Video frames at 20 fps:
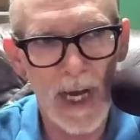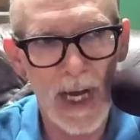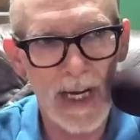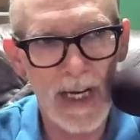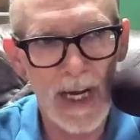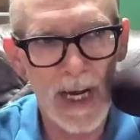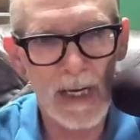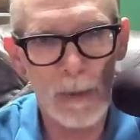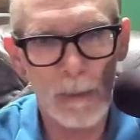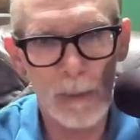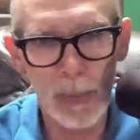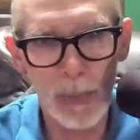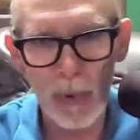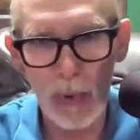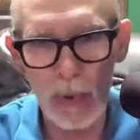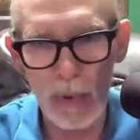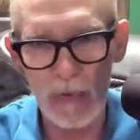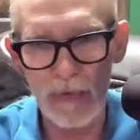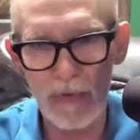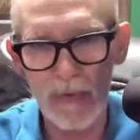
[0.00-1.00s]
I got a
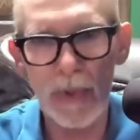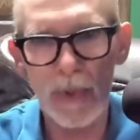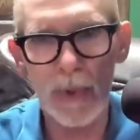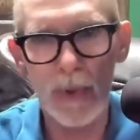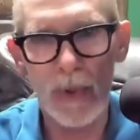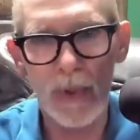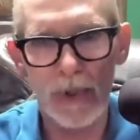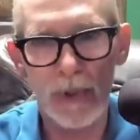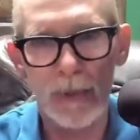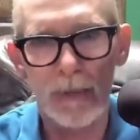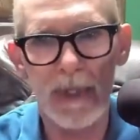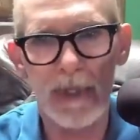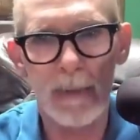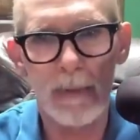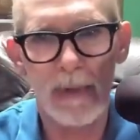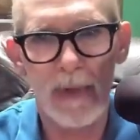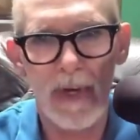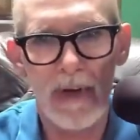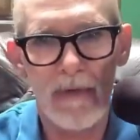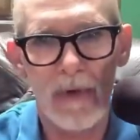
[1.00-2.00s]
pool of 200
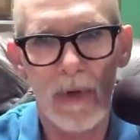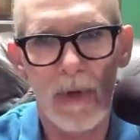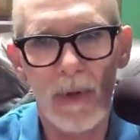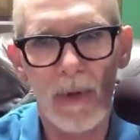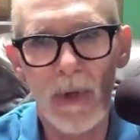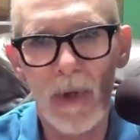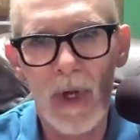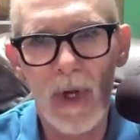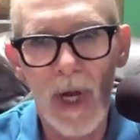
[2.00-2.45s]
people I vote.